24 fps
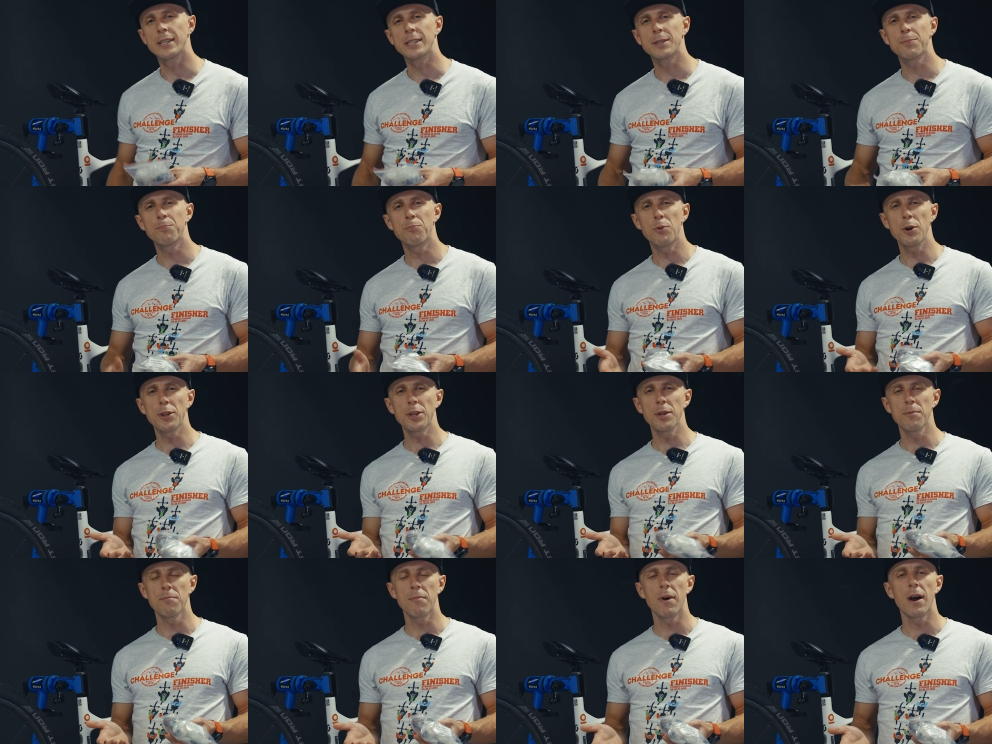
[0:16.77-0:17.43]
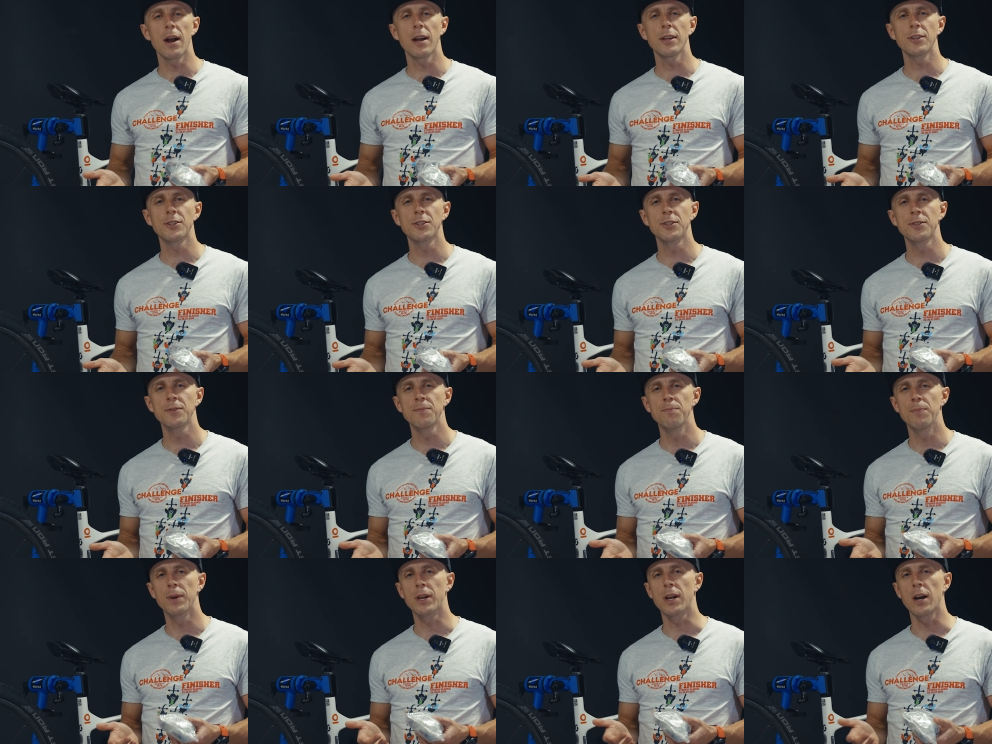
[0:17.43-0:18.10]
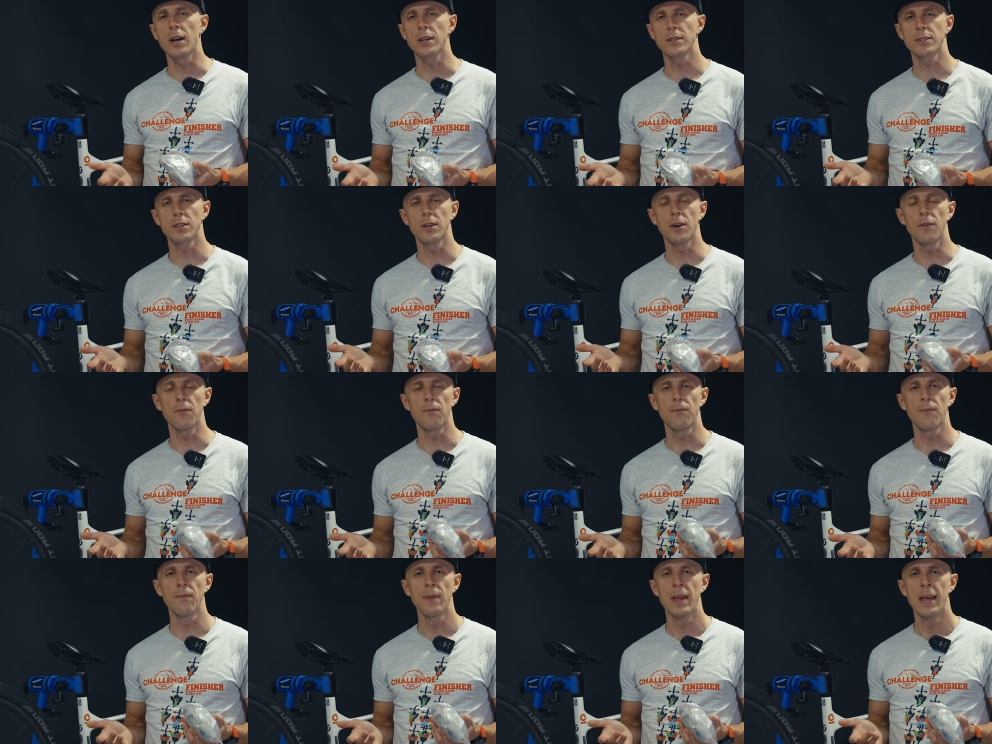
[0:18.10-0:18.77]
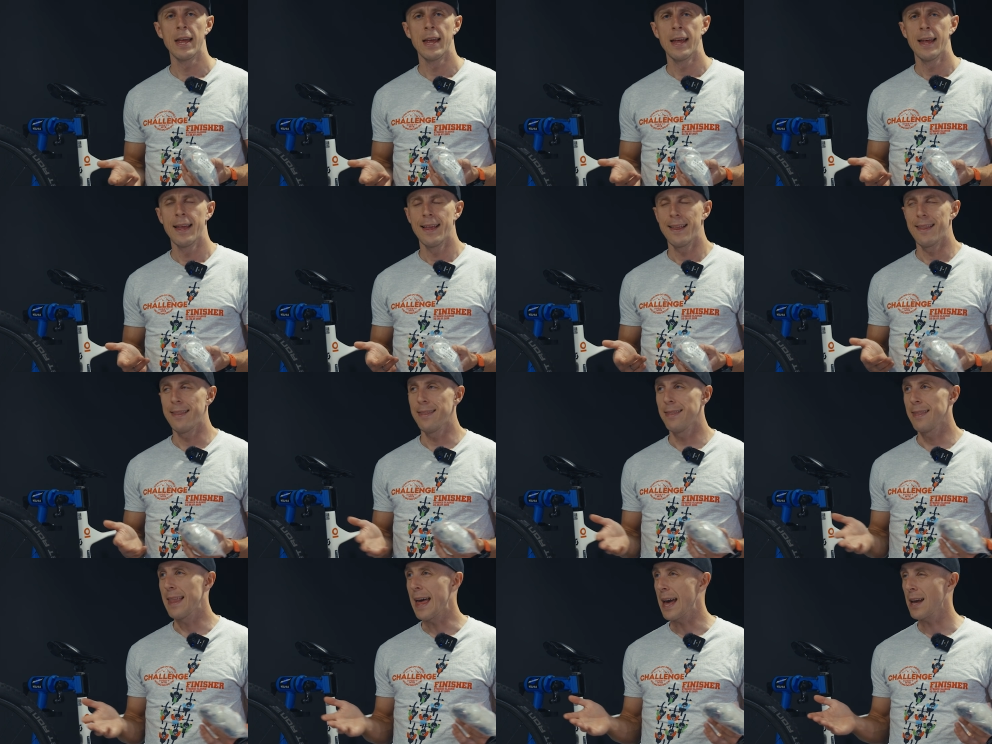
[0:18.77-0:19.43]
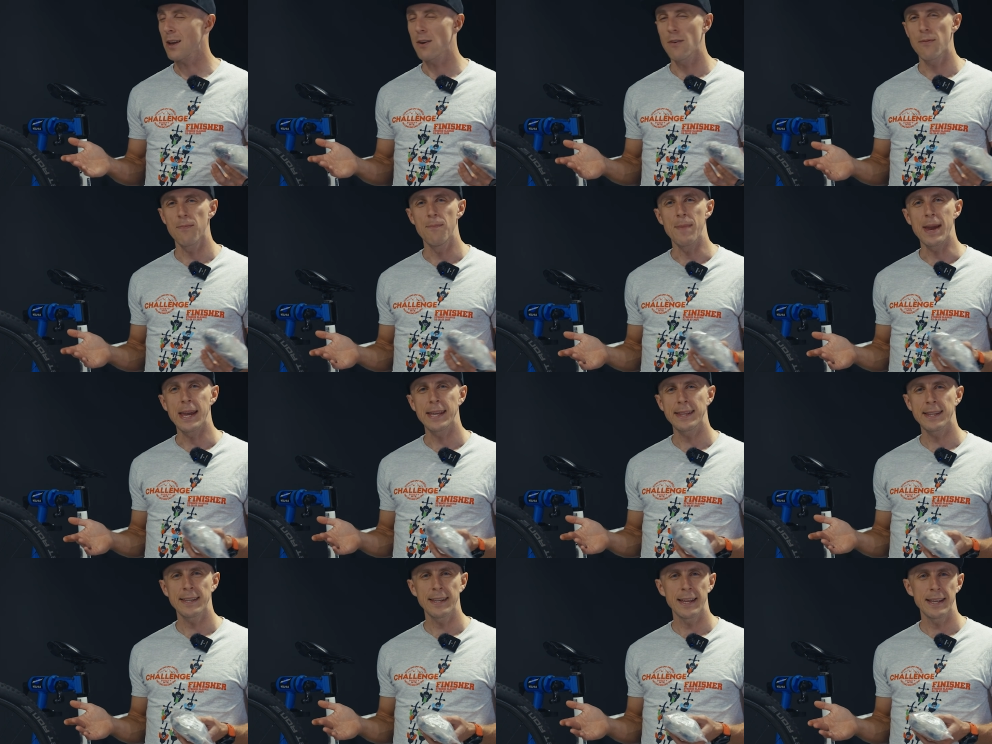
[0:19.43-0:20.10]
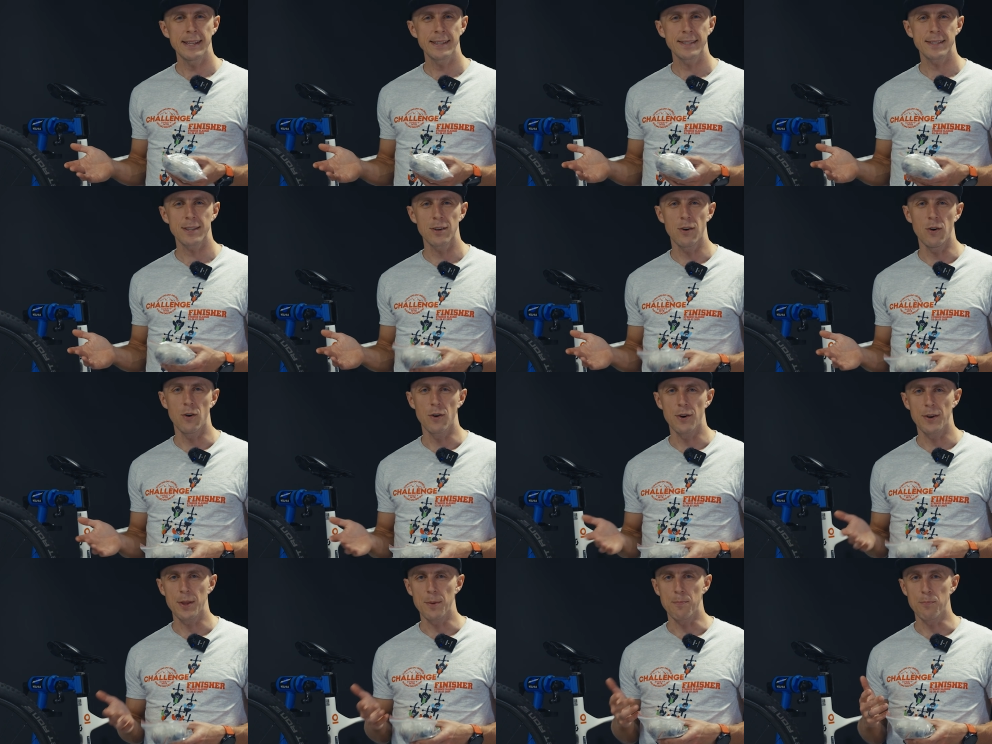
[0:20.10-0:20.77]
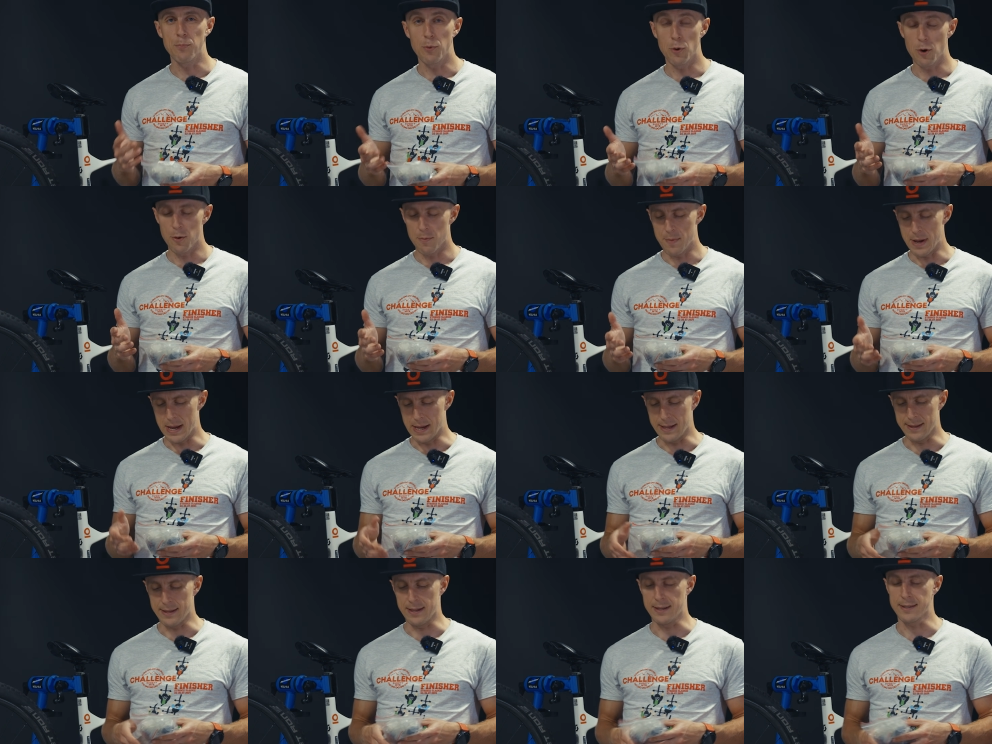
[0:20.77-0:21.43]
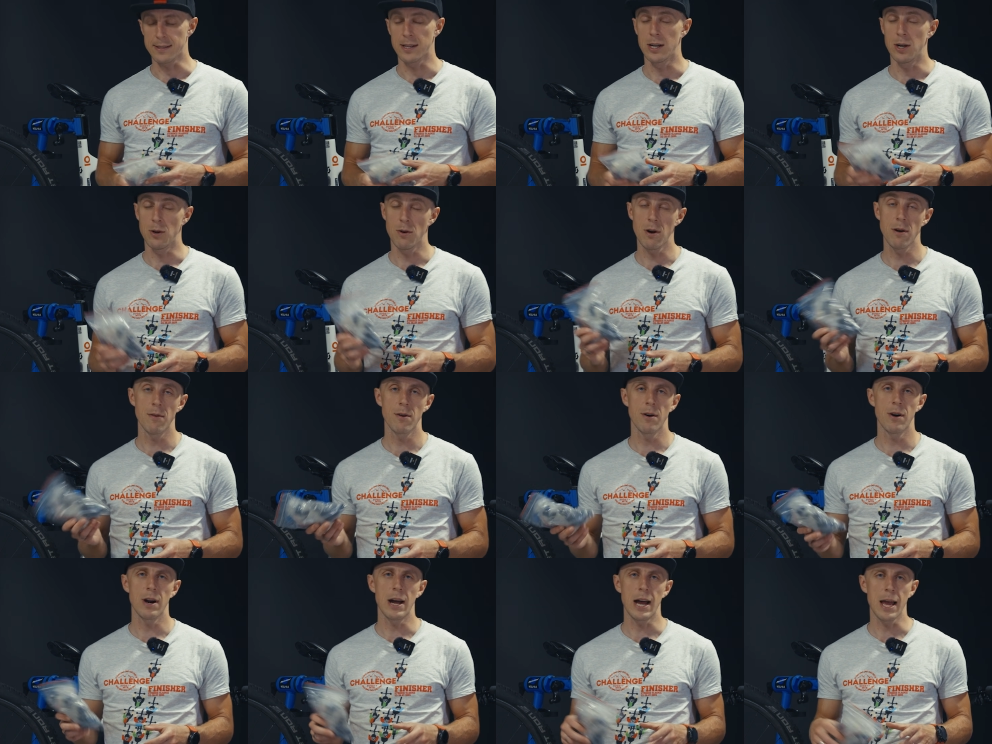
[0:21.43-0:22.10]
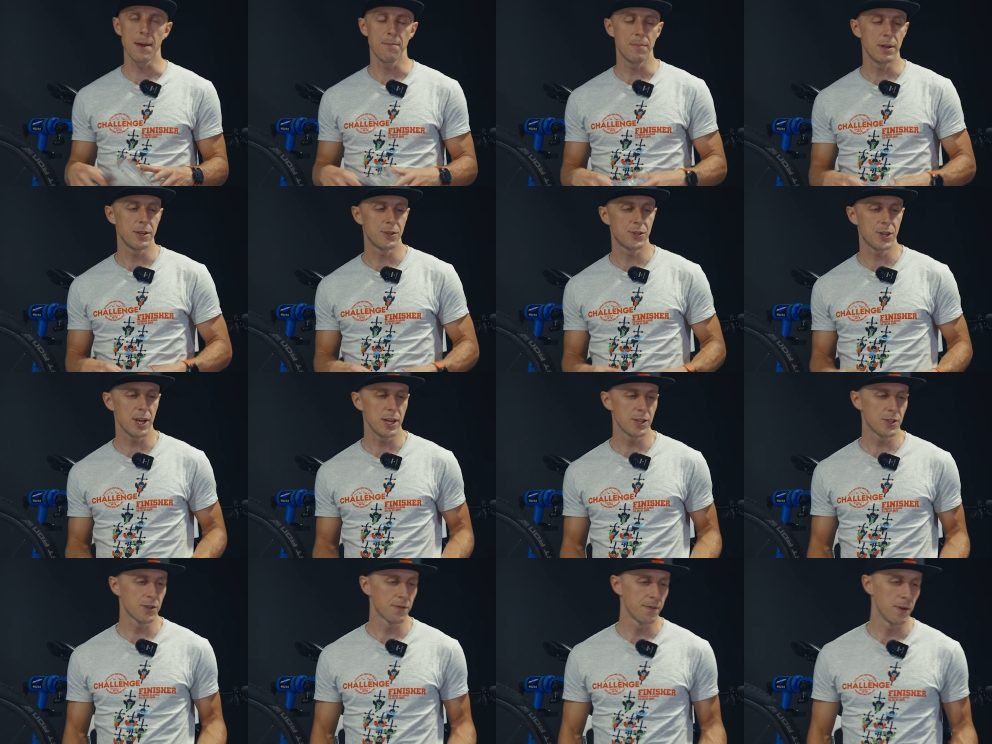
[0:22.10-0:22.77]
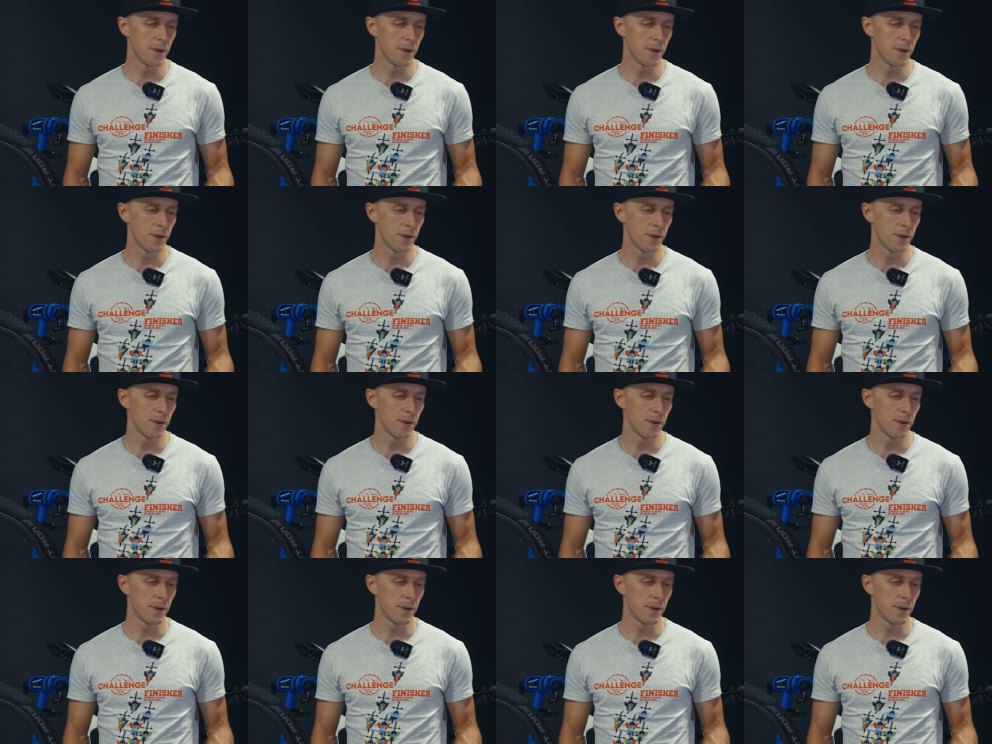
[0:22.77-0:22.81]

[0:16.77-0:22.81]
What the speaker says: is pretty much because of lack of maintenance or the poor maintenance. However, I've been changing